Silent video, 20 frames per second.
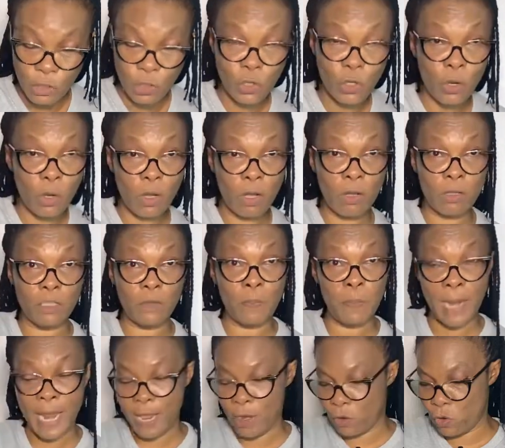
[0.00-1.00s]
yogurt,
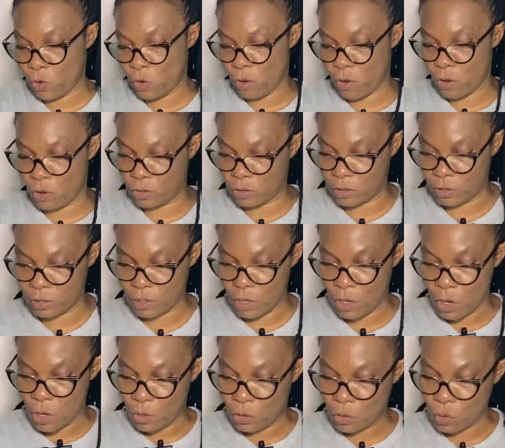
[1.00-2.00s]
plain yogurt.
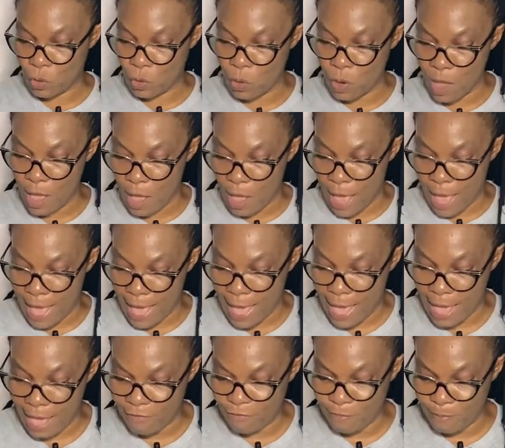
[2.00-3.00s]
So I
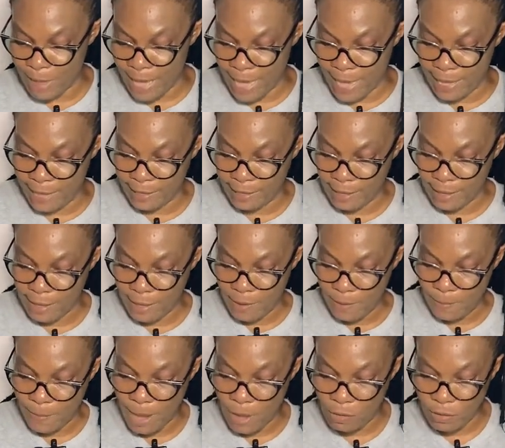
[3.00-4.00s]
have my
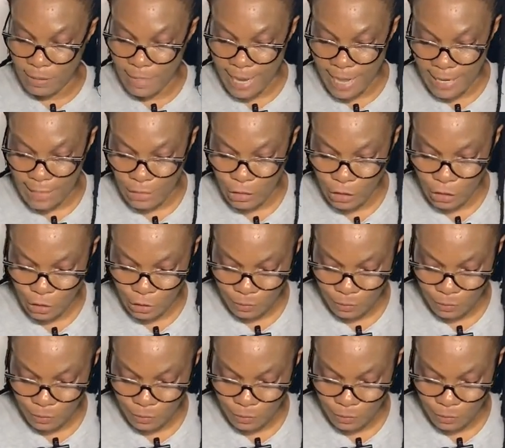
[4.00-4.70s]
pounded